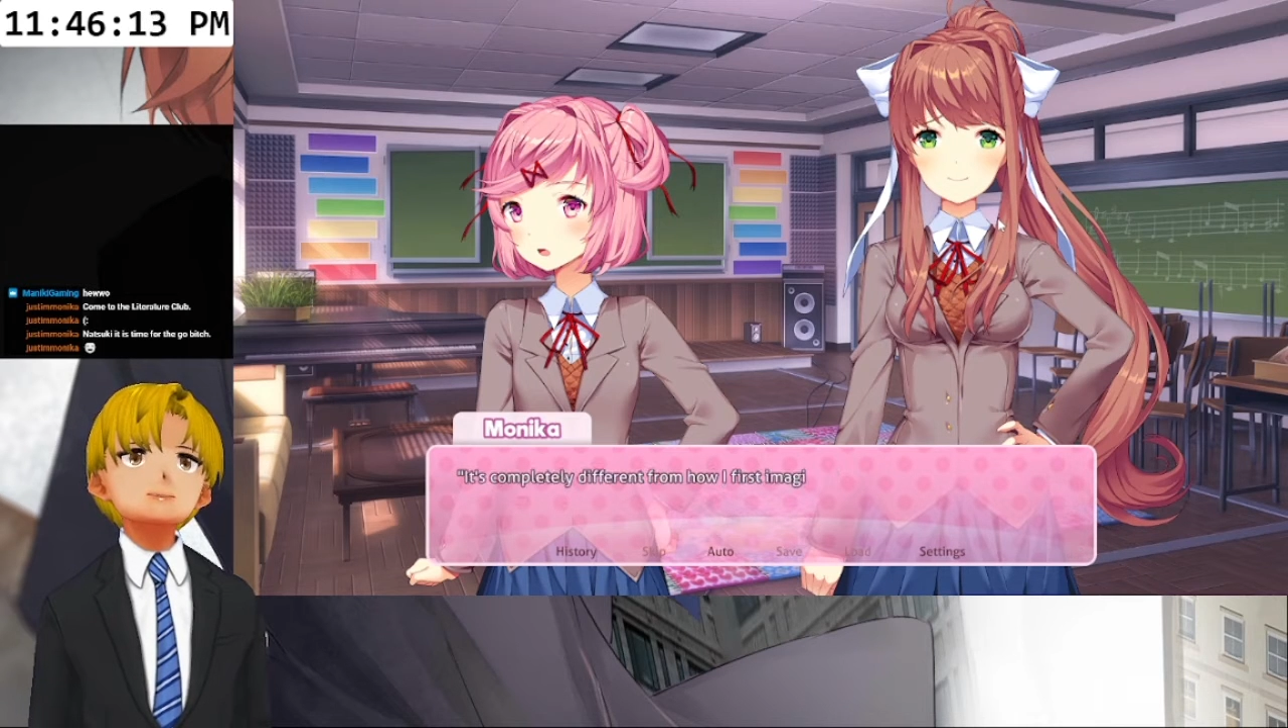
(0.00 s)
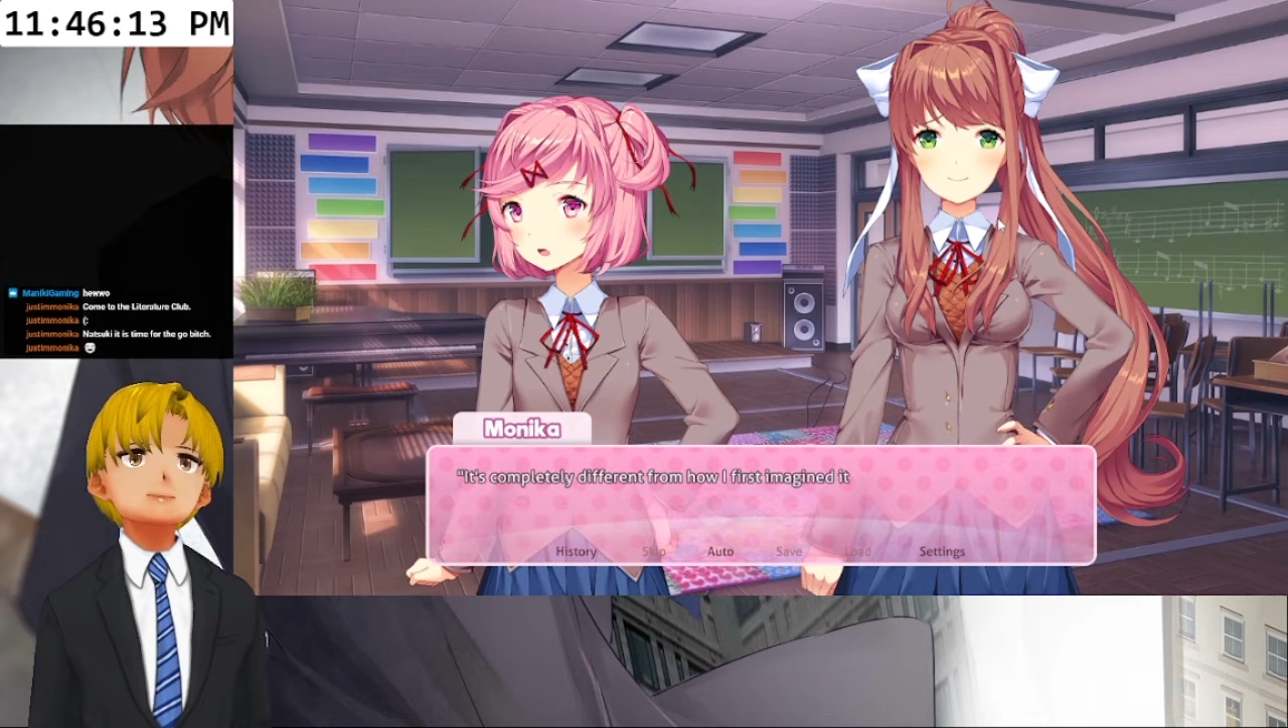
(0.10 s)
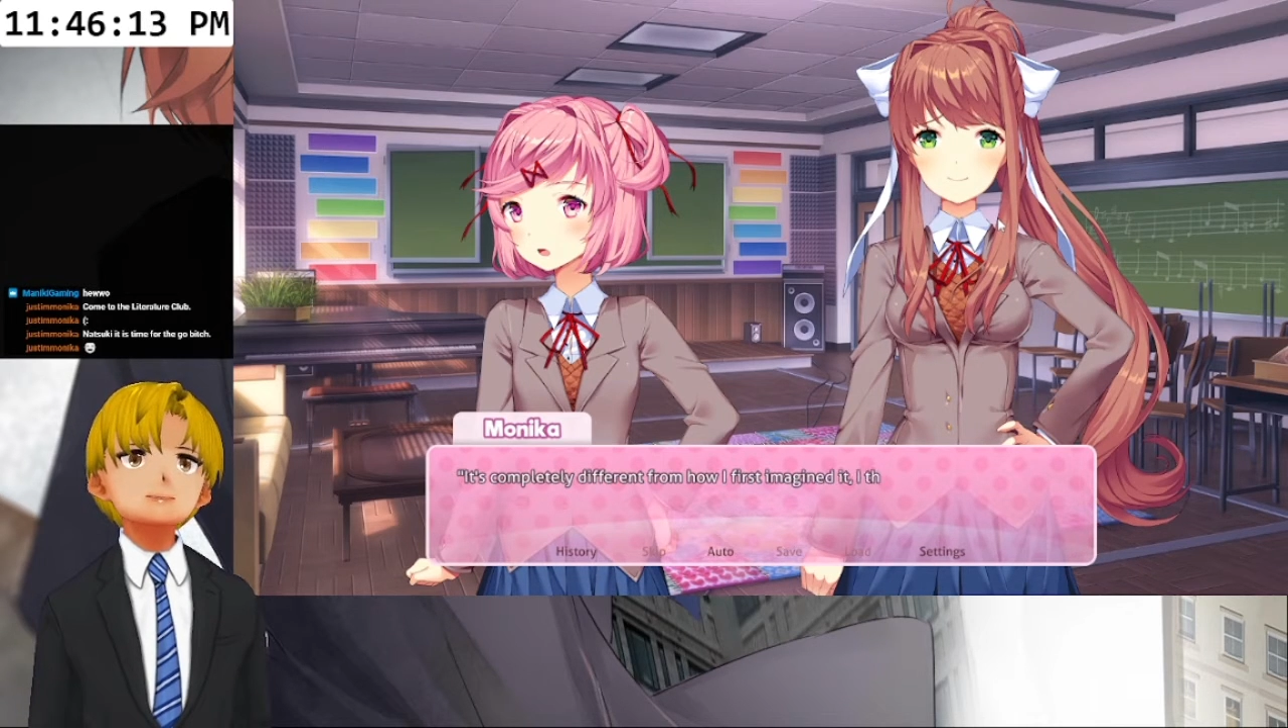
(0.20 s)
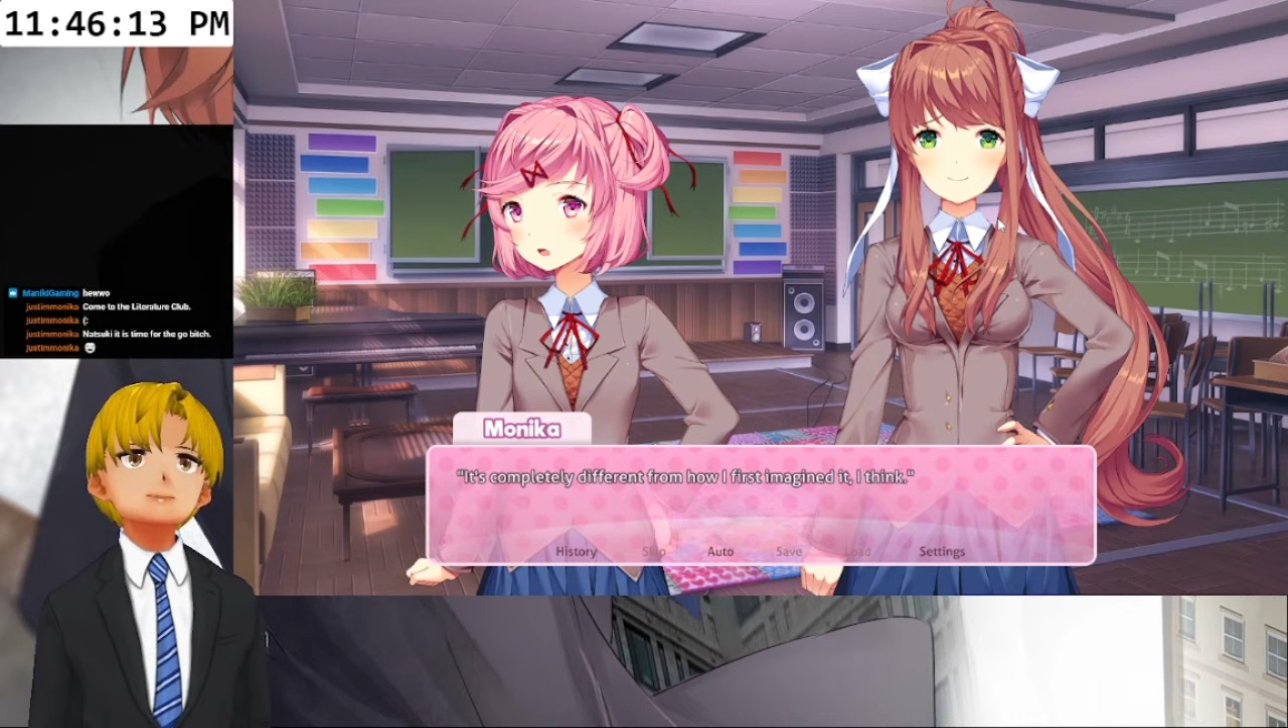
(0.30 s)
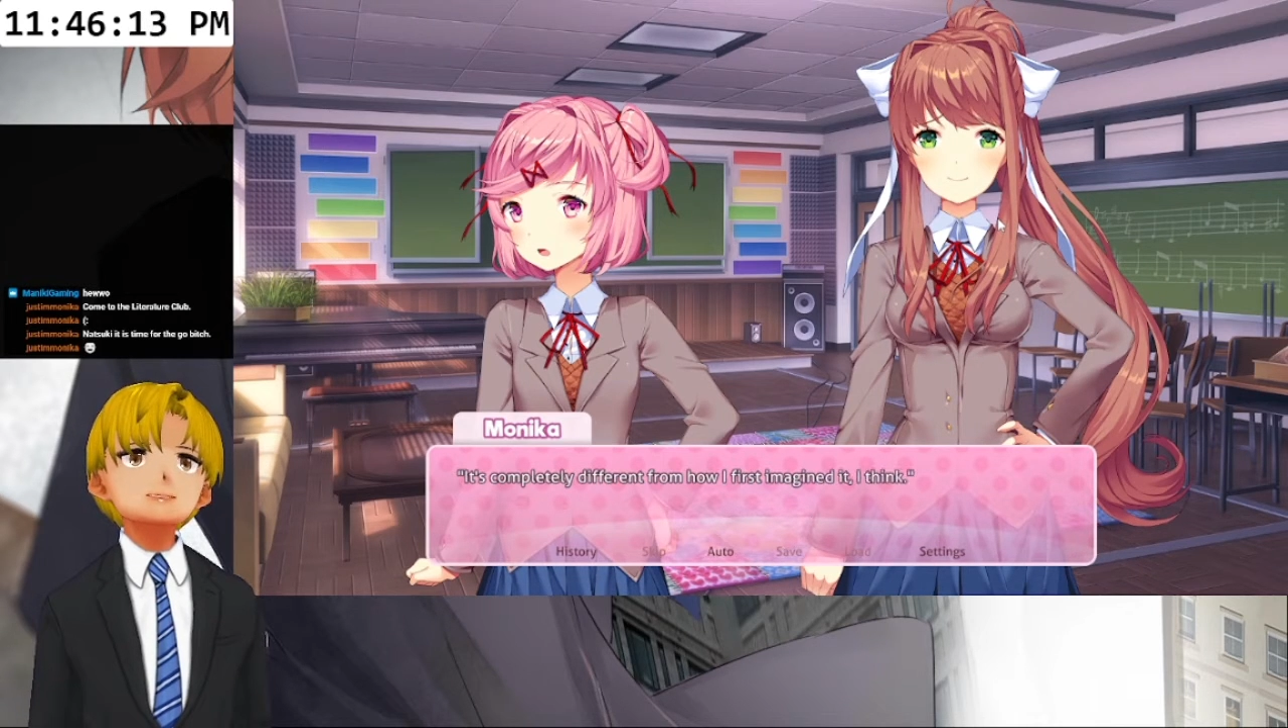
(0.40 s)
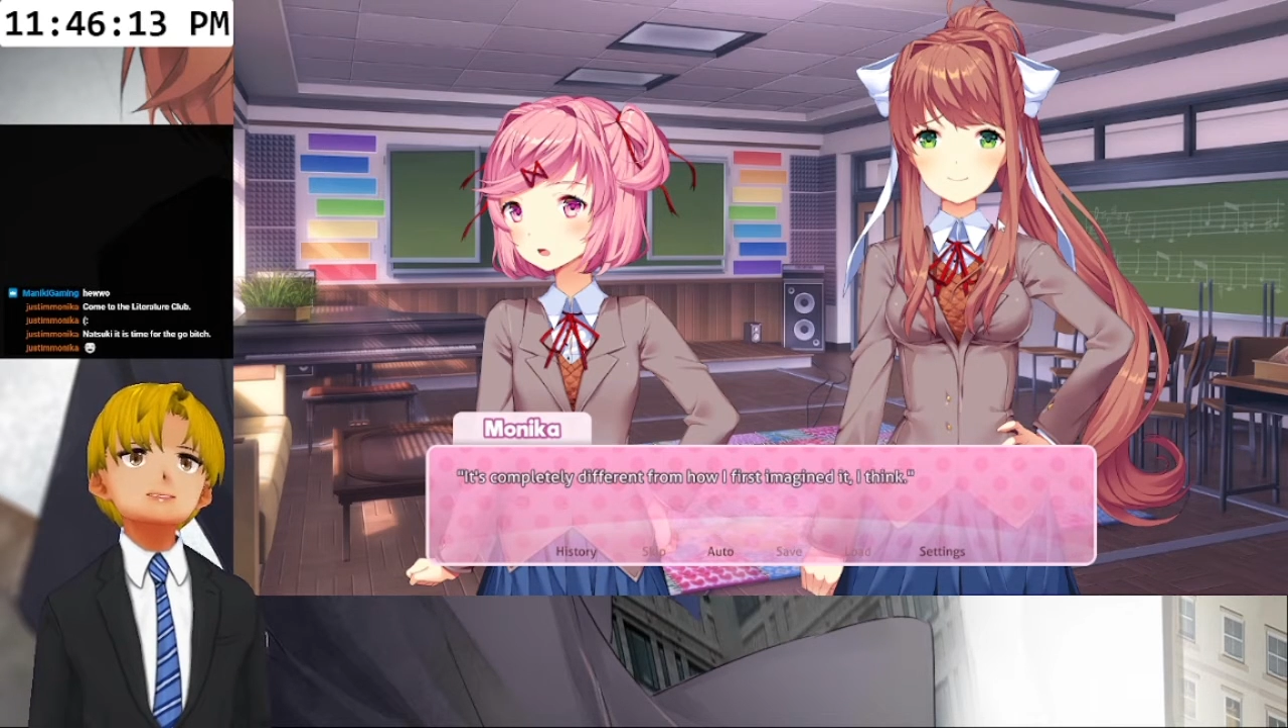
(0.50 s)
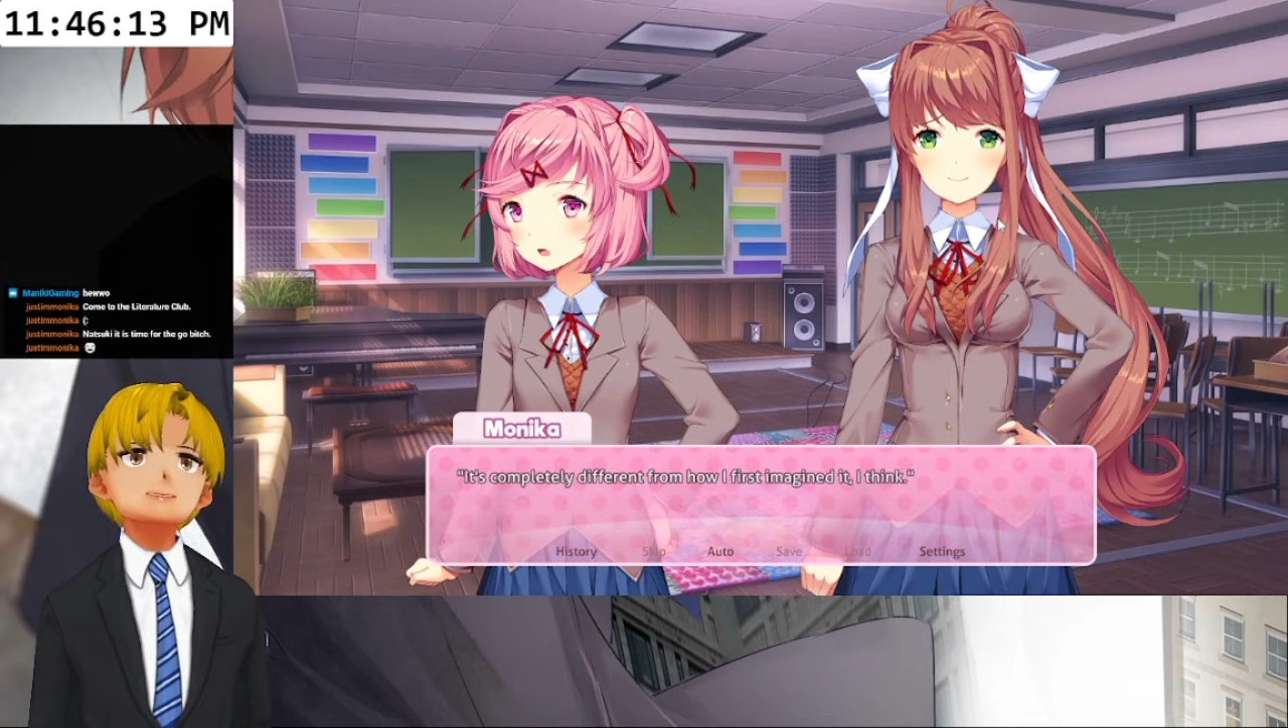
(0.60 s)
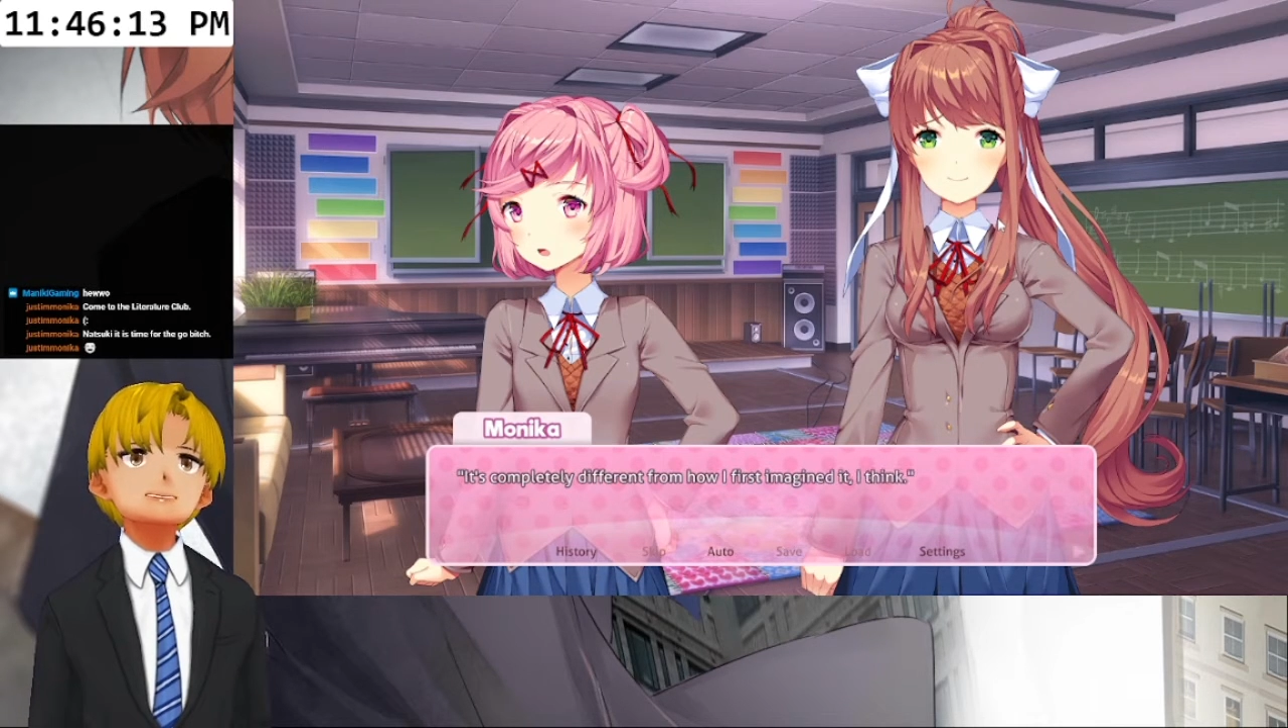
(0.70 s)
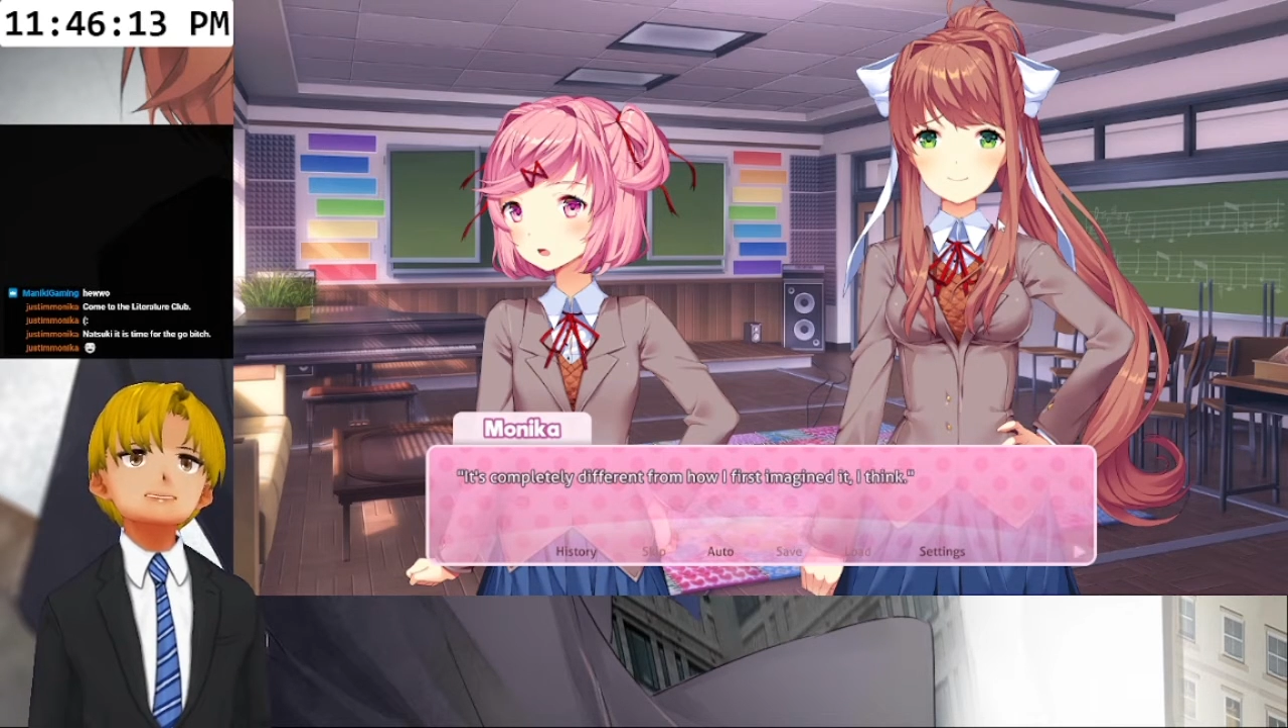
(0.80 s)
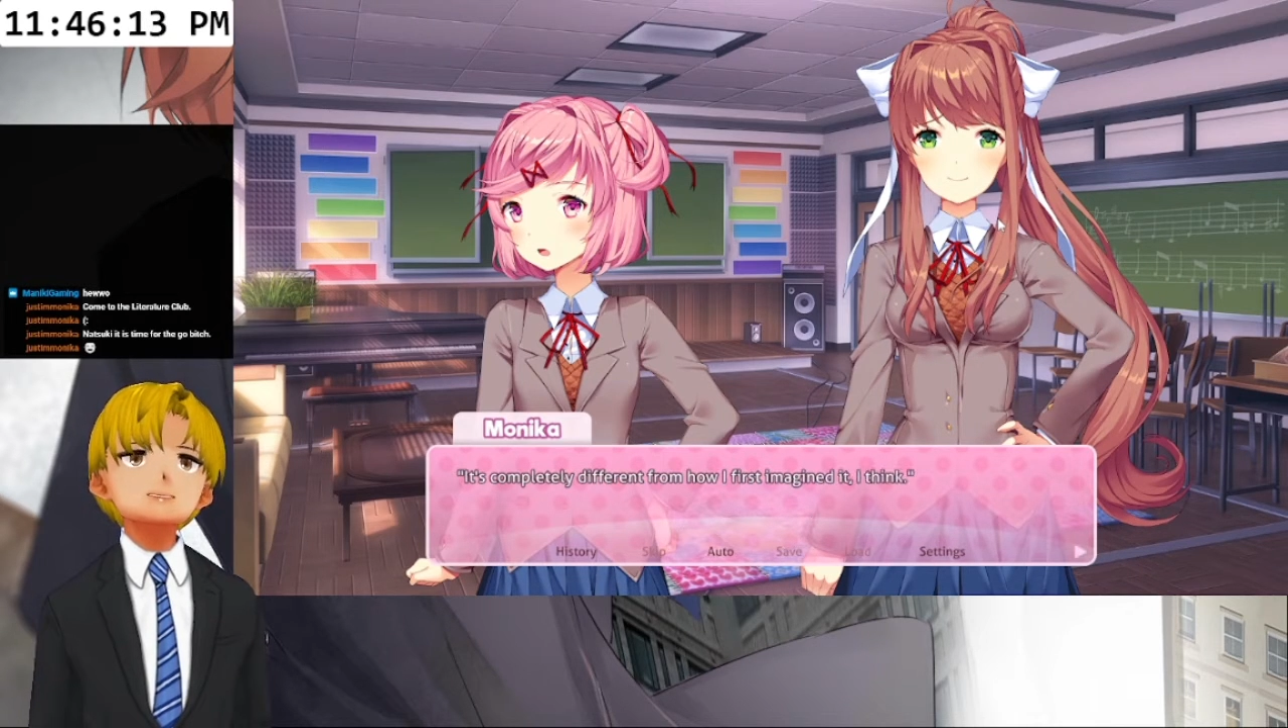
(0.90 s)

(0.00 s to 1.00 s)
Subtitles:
It's completely